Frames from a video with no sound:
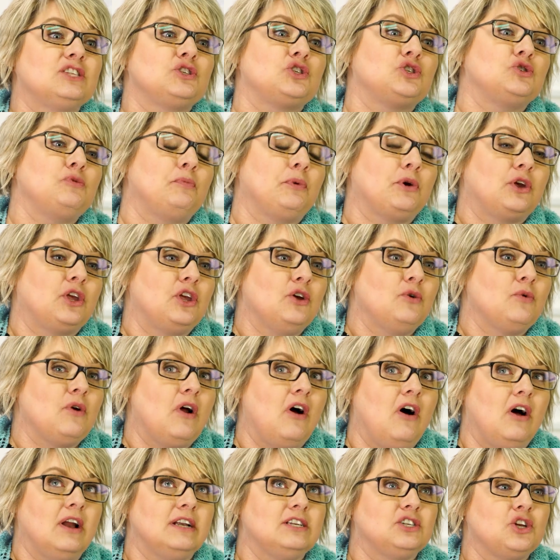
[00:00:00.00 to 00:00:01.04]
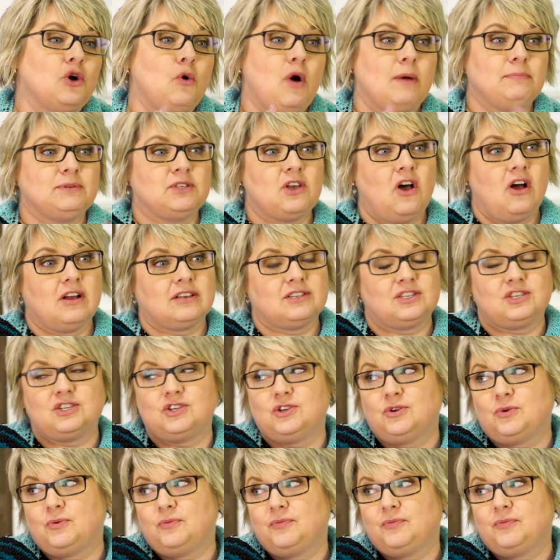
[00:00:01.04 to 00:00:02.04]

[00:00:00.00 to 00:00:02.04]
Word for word: it's super cute on toe up socks too